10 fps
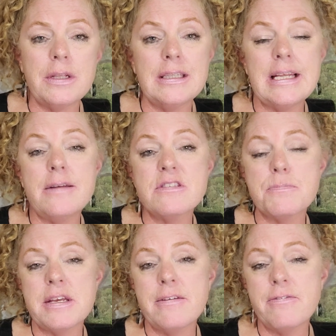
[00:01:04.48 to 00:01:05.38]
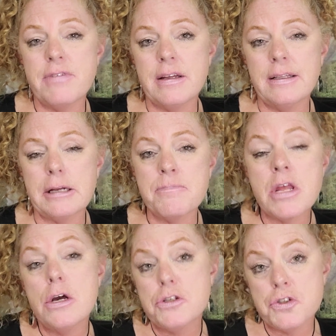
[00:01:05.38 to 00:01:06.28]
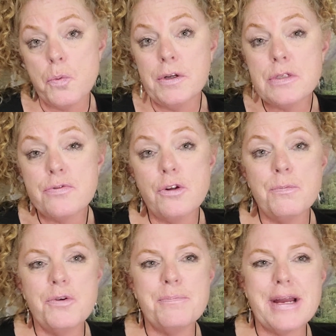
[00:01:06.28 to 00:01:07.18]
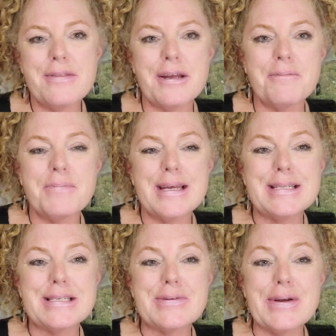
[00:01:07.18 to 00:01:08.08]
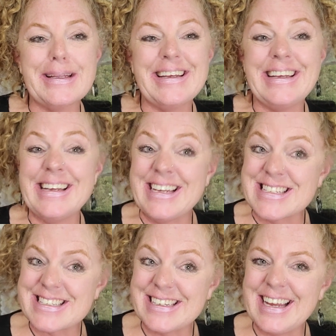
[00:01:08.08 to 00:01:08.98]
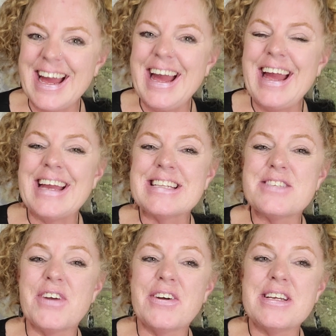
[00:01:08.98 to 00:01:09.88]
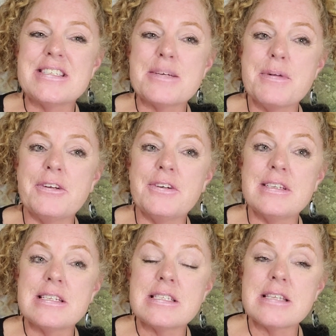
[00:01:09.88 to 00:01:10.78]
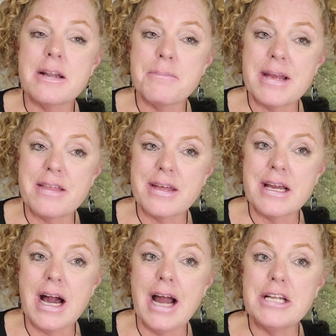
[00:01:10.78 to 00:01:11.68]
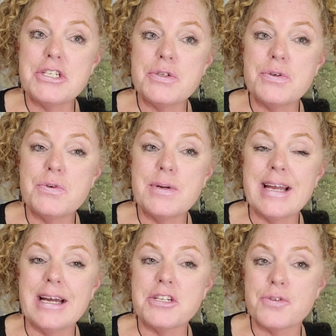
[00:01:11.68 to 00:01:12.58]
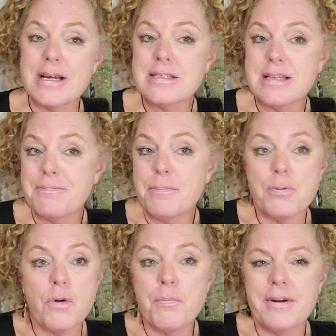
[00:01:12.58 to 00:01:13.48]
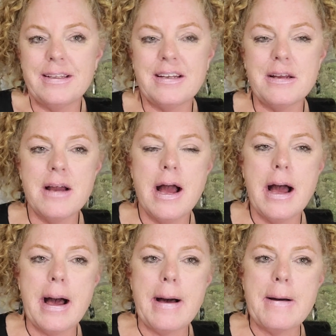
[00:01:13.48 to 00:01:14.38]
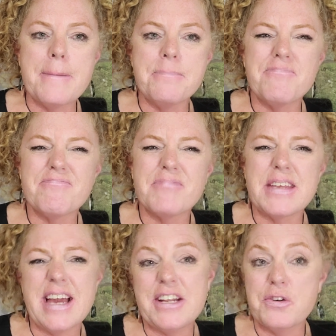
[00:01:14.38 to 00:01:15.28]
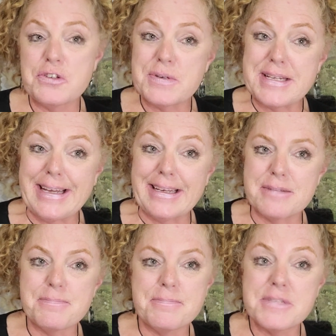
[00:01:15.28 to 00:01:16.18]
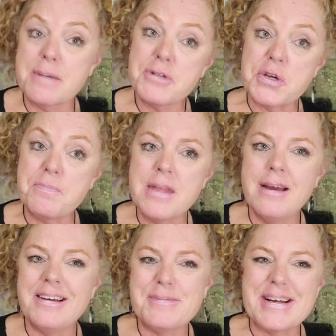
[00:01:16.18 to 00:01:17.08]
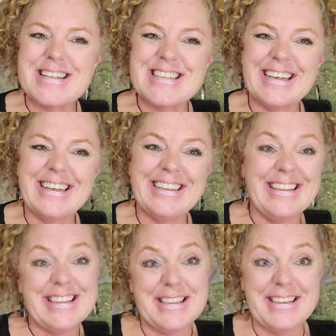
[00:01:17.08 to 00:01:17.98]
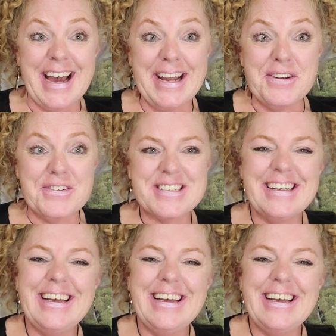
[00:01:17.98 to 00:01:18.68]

leaves me feeling. So what is full moon bathing? It's really easy. It's very similar to sunbathing. I do get dressed up appropriately. Yeah, I don't do it naked. Some do, but I don't.